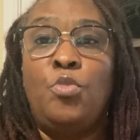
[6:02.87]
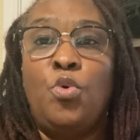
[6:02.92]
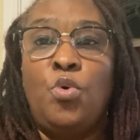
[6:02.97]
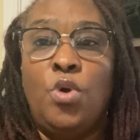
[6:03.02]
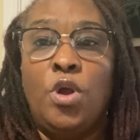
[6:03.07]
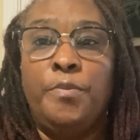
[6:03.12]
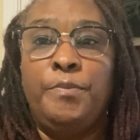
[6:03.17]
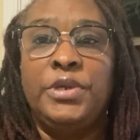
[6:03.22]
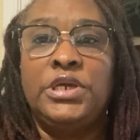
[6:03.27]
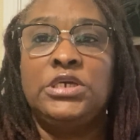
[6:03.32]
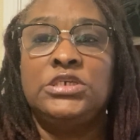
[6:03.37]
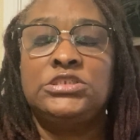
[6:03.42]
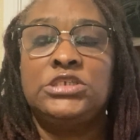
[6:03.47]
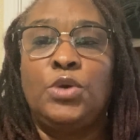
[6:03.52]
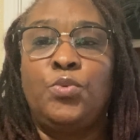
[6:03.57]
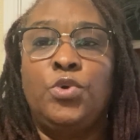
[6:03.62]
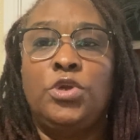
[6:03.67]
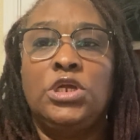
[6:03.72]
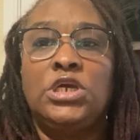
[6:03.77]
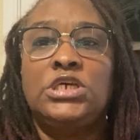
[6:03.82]
more, because I
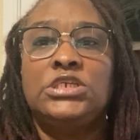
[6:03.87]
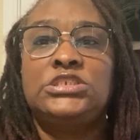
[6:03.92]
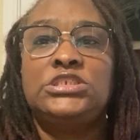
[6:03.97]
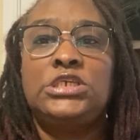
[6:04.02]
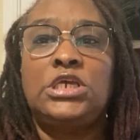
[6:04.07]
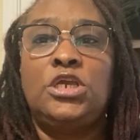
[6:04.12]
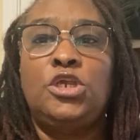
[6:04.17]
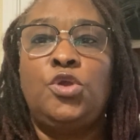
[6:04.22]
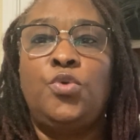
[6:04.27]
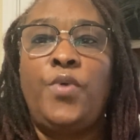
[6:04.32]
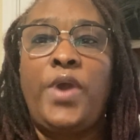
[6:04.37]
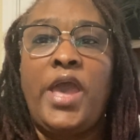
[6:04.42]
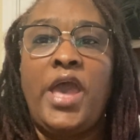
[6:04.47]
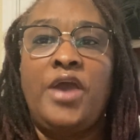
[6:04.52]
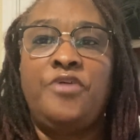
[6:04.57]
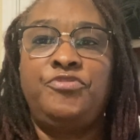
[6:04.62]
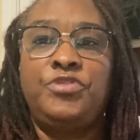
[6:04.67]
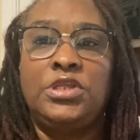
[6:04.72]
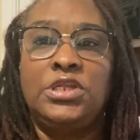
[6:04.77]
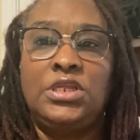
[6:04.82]
want to continue
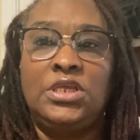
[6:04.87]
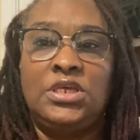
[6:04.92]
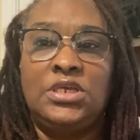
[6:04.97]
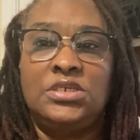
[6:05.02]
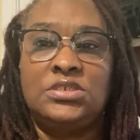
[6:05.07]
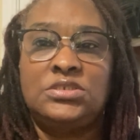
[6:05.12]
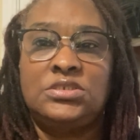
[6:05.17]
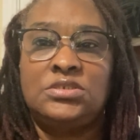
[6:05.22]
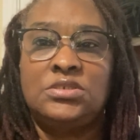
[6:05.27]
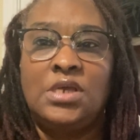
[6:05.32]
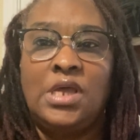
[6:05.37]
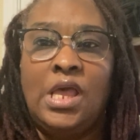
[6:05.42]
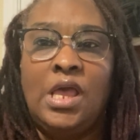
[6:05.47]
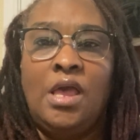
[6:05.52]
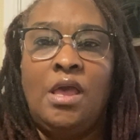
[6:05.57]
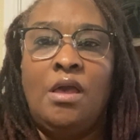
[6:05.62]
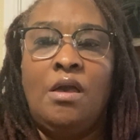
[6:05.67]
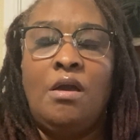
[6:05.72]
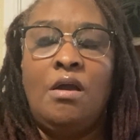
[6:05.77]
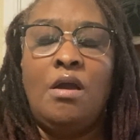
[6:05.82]
after this.
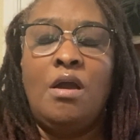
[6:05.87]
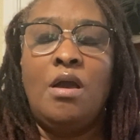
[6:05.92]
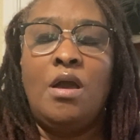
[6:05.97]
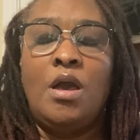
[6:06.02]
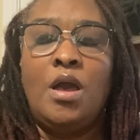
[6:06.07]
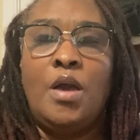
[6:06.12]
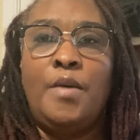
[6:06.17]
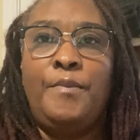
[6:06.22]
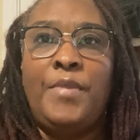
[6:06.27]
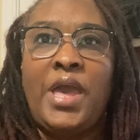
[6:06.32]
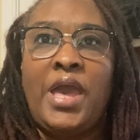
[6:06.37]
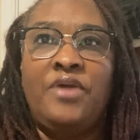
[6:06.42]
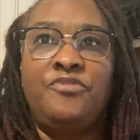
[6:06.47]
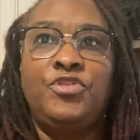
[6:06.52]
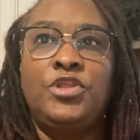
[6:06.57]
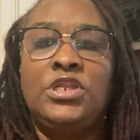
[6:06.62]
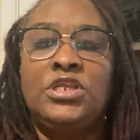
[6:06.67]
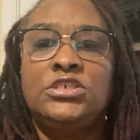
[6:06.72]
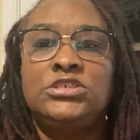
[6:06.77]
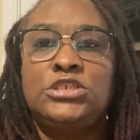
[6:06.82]
I want
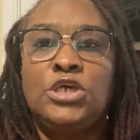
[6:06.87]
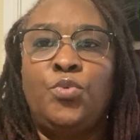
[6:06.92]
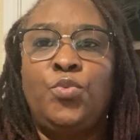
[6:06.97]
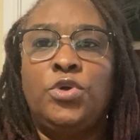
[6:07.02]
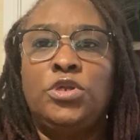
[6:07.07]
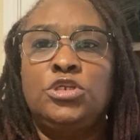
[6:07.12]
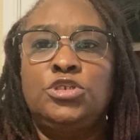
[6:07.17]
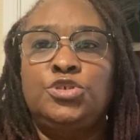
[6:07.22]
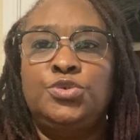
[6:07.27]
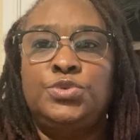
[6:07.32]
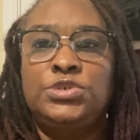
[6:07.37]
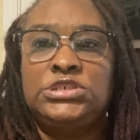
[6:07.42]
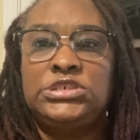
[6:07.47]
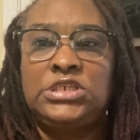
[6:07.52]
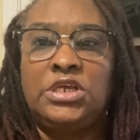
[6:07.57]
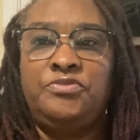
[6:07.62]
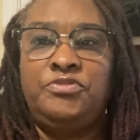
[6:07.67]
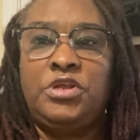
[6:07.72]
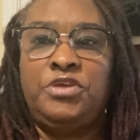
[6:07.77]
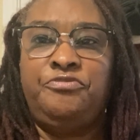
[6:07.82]
to do the
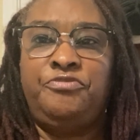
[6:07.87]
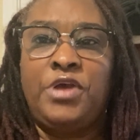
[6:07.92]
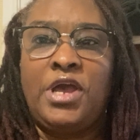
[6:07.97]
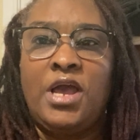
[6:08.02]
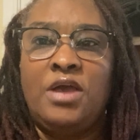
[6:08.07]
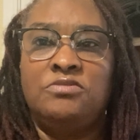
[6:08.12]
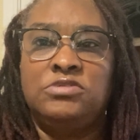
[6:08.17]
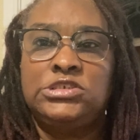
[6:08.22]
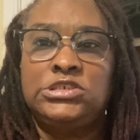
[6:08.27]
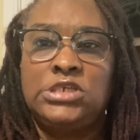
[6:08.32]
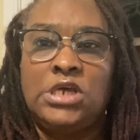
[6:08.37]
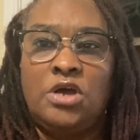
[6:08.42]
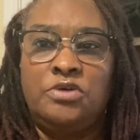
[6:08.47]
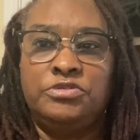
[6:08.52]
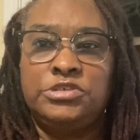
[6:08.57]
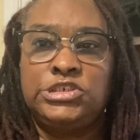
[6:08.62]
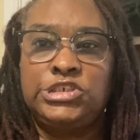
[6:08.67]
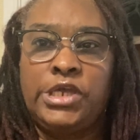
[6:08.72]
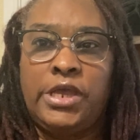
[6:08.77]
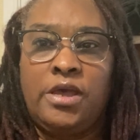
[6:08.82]
75
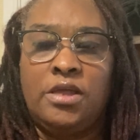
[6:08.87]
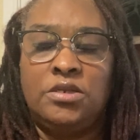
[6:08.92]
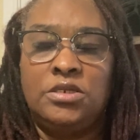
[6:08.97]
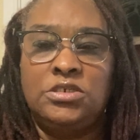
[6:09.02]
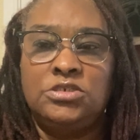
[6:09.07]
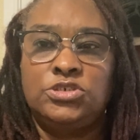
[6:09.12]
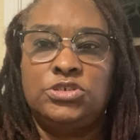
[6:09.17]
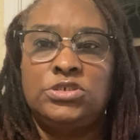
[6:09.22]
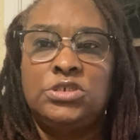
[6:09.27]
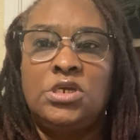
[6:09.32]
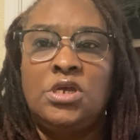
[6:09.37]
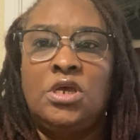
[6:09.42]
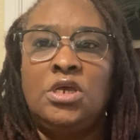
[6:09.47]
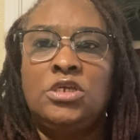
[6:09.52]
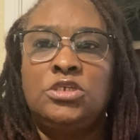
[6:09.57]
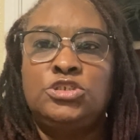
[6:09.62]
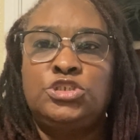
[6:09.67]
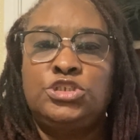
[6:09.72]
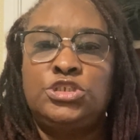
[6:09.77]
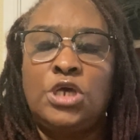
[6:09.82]
soft challenge.
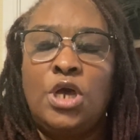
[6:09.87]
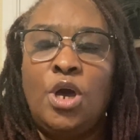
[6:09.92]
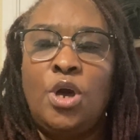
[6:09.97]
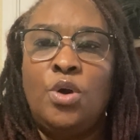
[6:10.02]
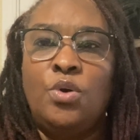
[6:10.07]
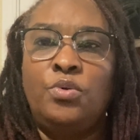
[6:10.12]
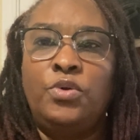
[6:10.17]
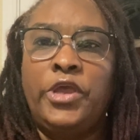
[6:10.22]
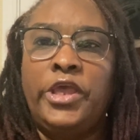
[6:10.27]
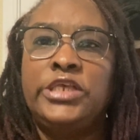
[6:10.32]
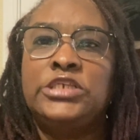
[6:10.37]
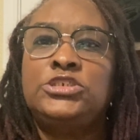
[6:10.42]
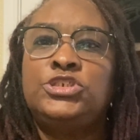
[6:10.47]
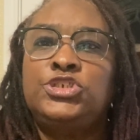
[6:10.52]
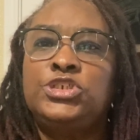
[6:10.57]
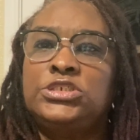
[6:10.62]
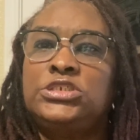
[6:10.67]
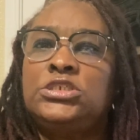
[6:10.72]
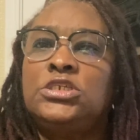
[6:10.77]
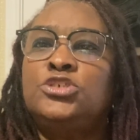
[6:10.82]
So it's
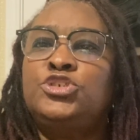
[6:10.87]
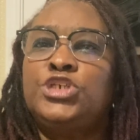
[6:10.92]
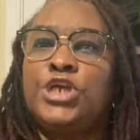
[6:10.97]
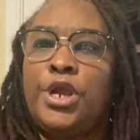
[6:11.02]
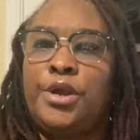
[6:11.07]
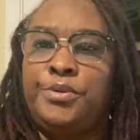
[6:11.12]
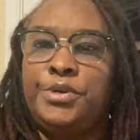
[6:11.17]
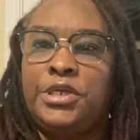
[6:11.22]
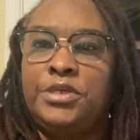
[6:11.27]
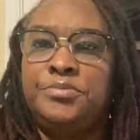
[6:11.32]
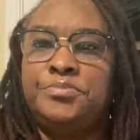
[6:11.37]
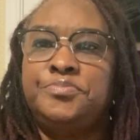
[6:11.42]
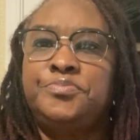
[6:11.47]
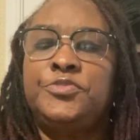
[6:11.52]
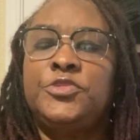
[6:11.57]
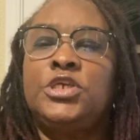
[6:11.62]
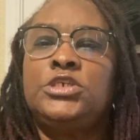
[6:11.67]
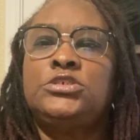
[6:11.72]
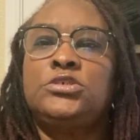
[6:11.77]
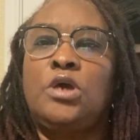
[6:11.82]
just a journey.
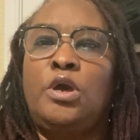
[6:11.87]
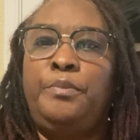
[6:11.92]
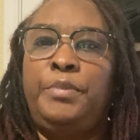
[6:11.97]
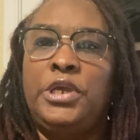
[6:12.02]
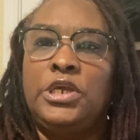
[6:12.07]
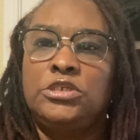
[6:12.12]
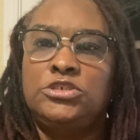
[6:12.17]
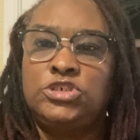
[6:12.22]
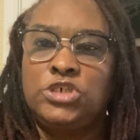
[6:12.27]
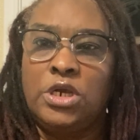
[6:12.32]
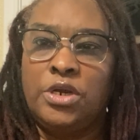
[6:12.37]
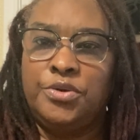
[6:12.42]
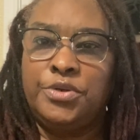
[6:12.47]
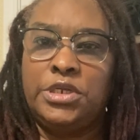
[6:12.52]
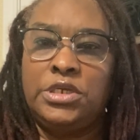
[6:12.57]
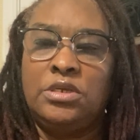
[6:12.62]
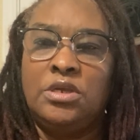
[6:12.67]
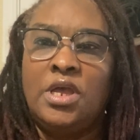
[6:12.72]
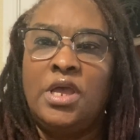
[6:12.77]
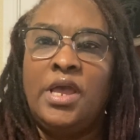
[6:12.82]
It's going to be a
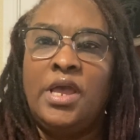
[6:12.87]
journey.